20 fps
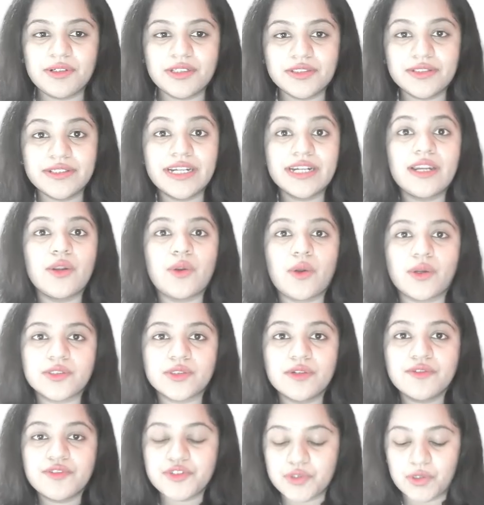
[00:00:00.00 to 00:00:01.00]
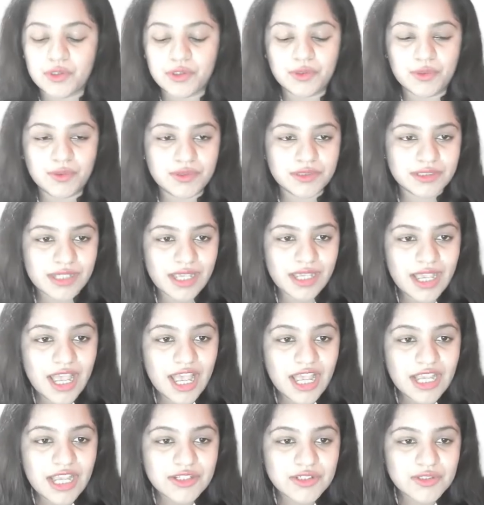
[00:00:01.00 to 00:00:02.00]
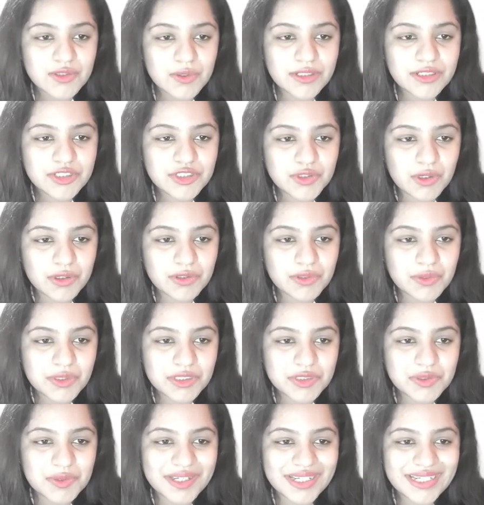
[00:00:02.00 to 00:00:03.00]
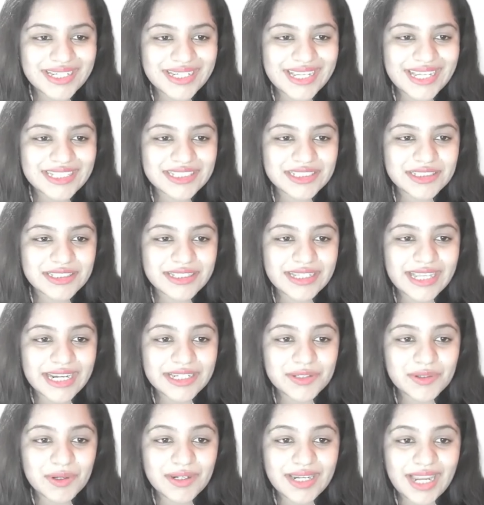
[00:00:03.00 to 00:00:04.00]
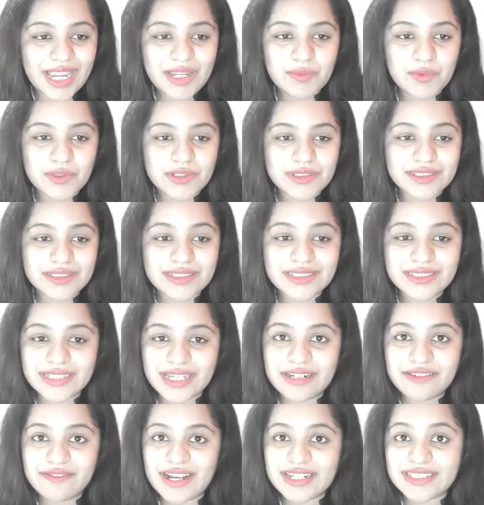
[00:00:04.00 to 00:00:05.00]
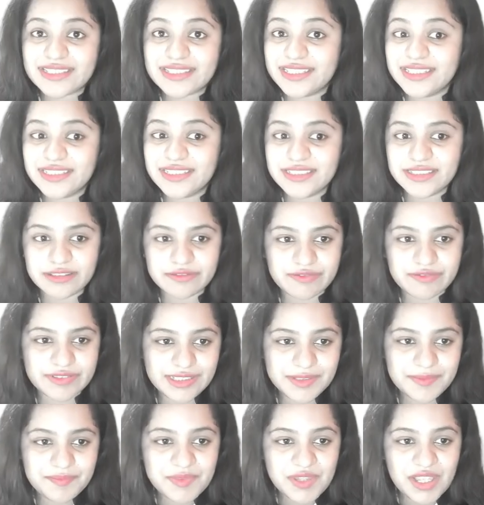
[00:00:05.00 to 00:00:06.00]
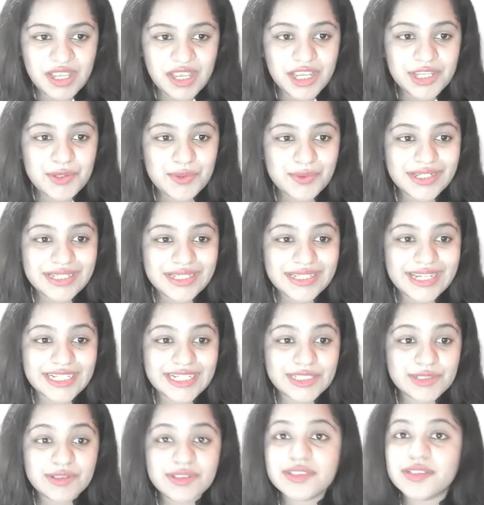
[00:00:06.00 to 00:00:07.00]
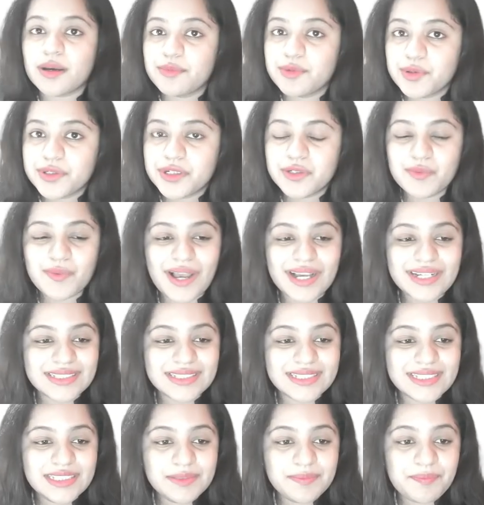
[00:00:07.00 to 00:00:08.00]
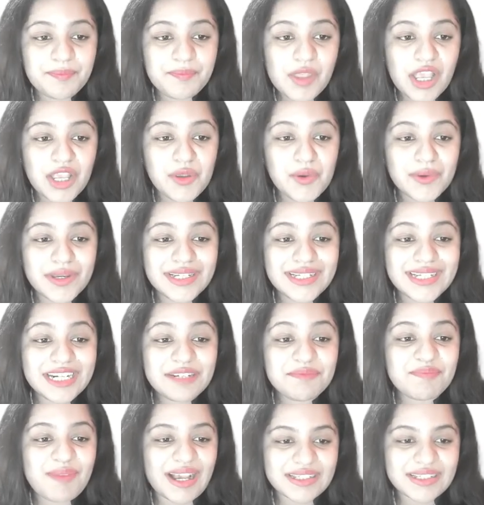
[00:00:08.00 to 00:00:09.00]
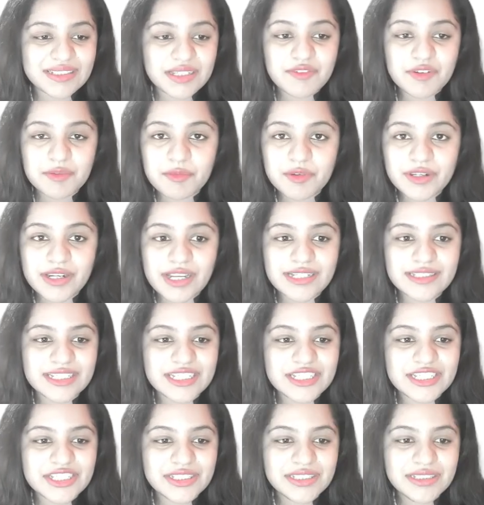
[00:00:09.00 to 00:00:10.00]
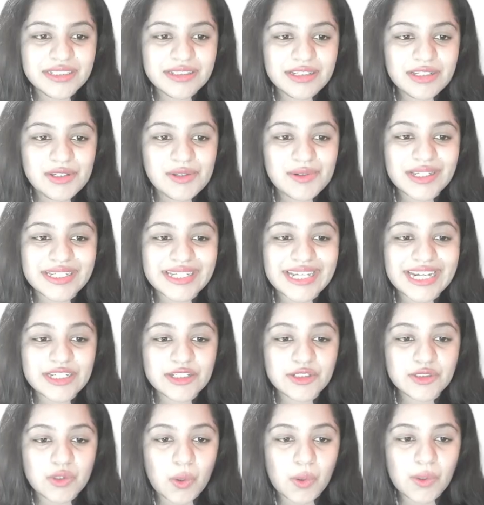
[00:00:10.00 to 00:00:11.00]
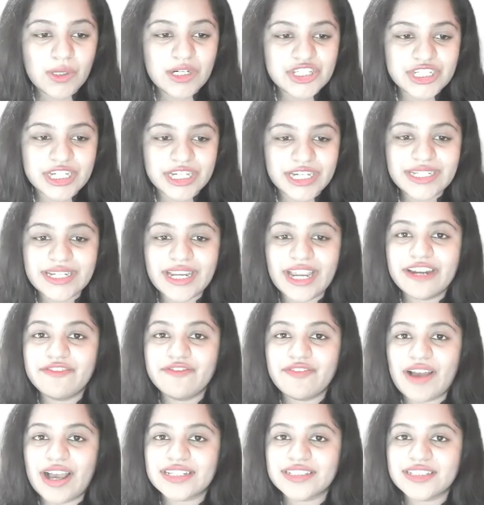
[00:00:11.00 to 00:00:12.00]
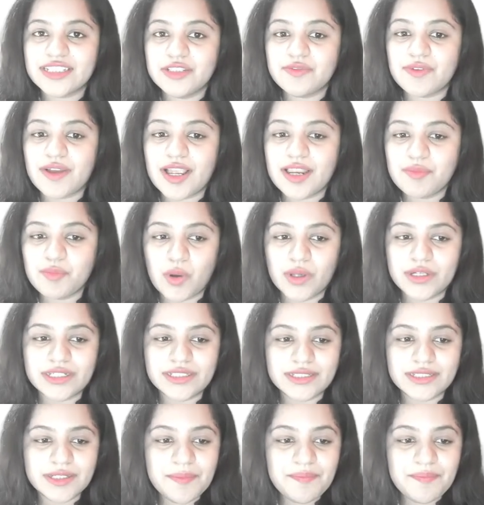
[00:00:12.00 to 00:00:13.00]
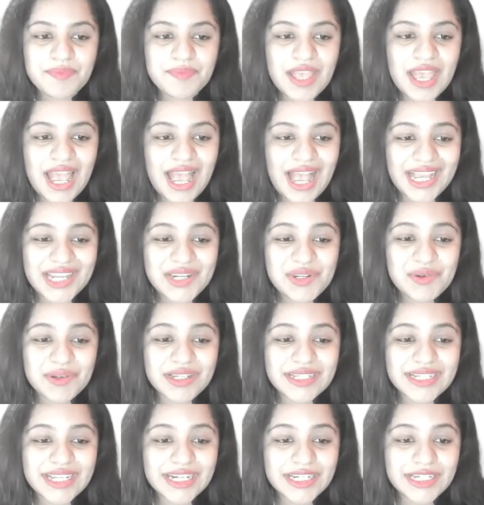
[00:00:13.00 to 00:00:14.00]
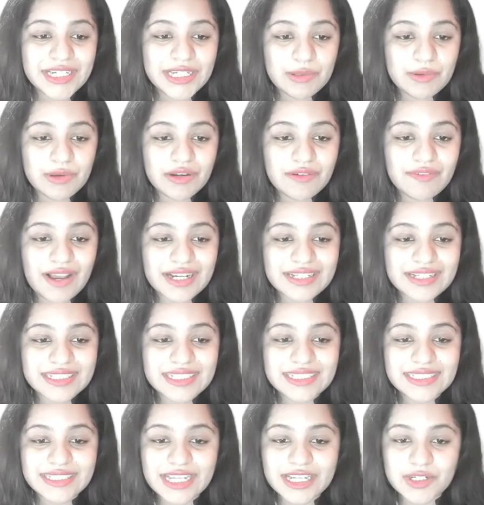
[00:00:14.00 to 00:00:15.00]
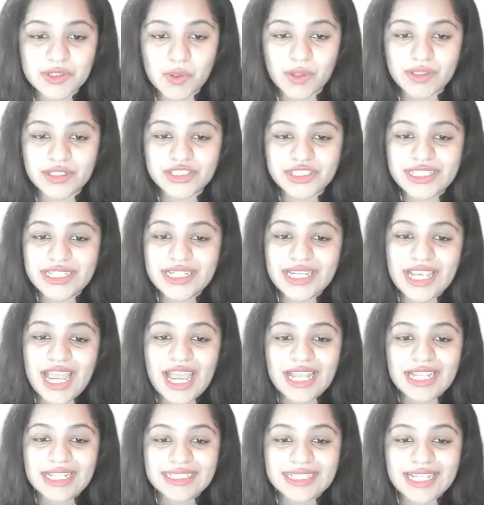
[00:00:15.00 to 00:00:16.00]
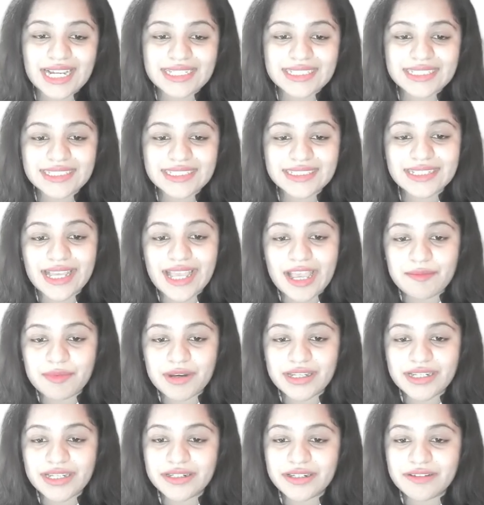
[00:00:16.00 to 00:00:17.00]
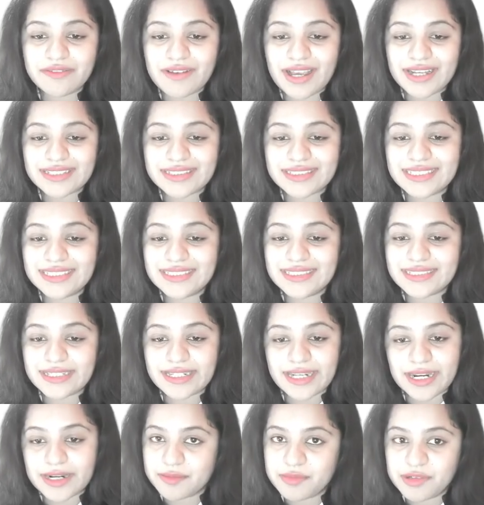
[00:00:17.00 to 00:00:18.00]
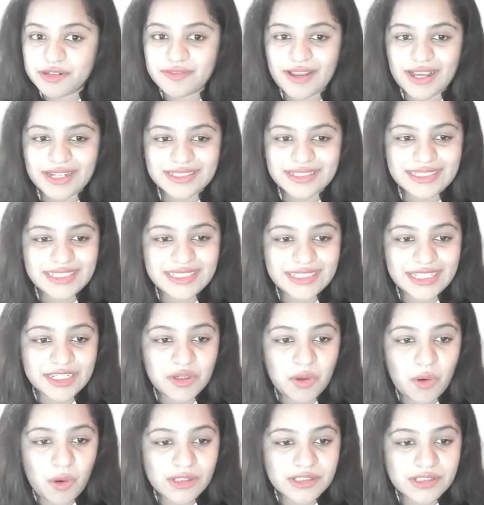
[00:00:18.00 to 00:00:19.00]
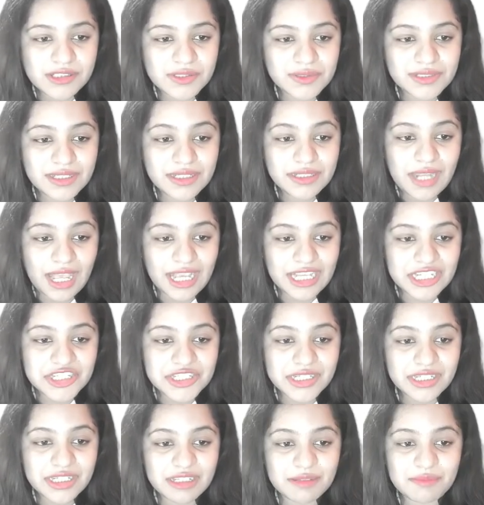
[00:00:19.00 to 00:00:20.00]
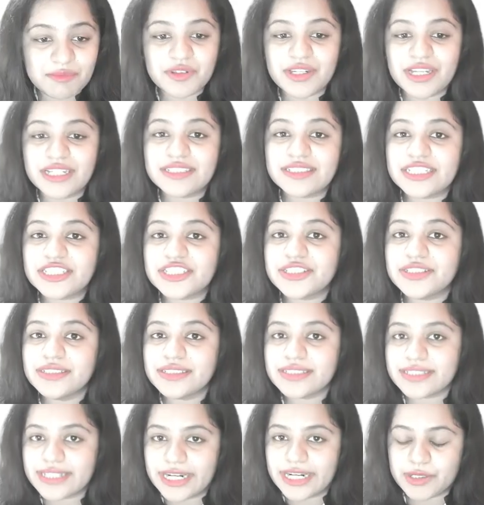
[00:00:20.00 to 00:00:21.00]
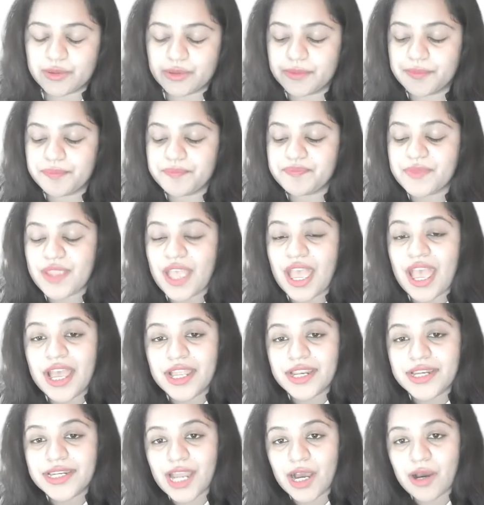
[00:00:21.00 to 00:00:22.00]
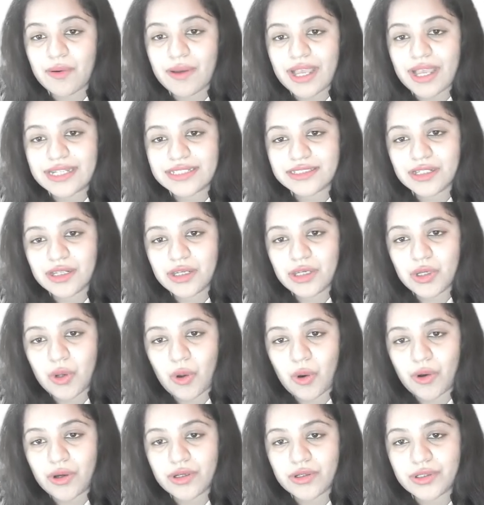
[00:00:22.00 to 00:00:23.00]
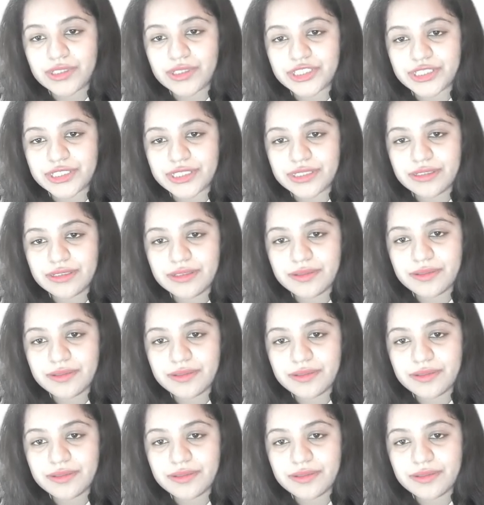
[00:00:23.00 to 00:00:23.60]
you get lots of short notes. So, in short notes, you can get your live versus kill vaccine difference. You can get your subunit vaccine. You can get passive immunization. You can get cold chain and vaccine vial monitor. And you can get newer vaccine technology, that is the mRNA vaccines and edible vaccine, and also the national immunization schedule. Now, as a long question,